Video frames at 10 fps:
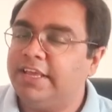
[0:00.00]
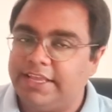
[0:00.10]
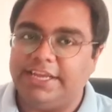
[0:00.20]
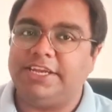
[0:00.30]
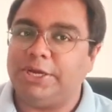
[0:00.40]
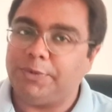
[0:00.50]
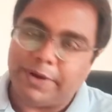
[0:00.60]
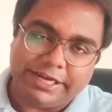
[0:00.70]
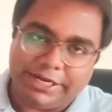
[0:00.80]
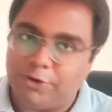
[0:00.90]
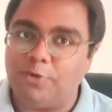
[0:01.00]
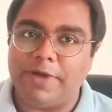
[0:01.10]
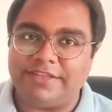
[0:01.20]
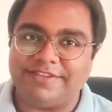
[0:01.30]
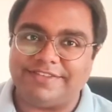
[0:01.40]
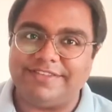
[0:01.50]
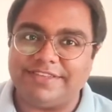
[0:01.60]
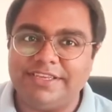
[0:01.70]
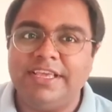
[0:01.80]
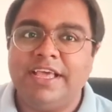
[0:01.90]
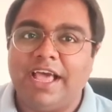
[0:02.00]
In T20, no match is easy,